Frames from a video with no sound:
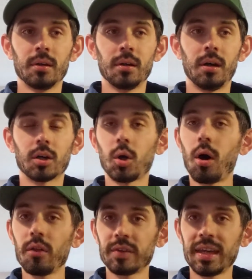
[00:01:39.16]

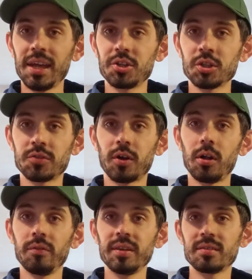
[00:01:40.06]
qualifications for
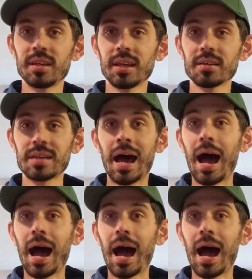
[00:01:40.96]
all of these things,